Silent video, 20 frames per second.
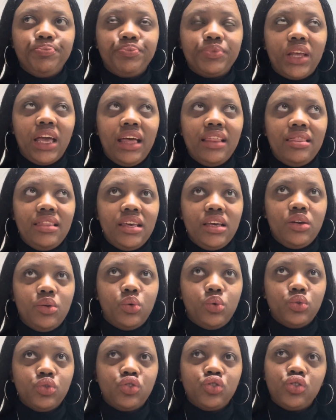And then
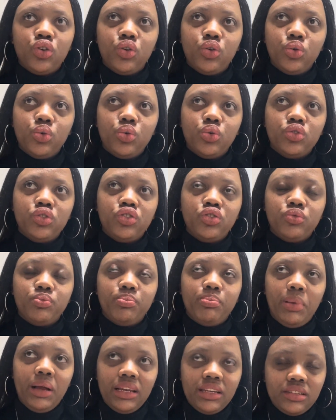also
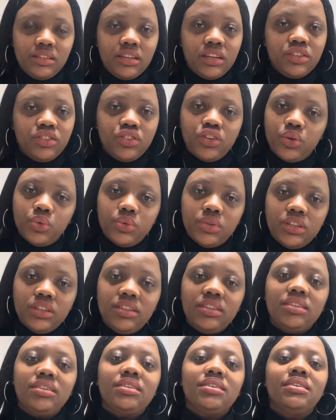Palesa
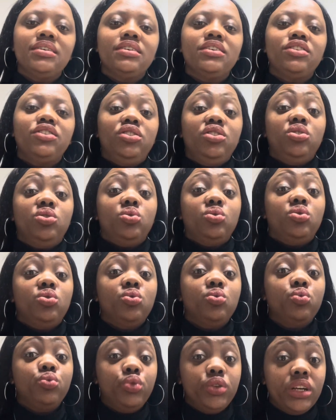Jonas, she's also
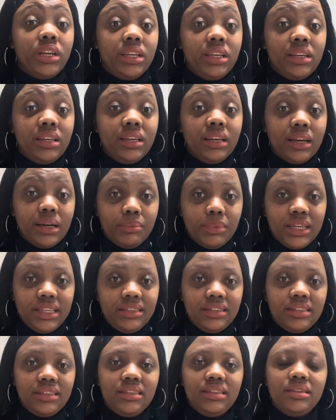really
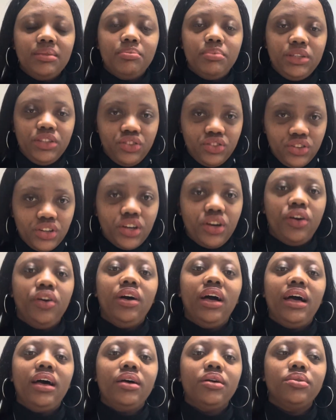amazing. Please check her
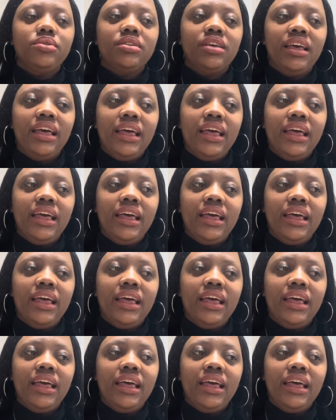out.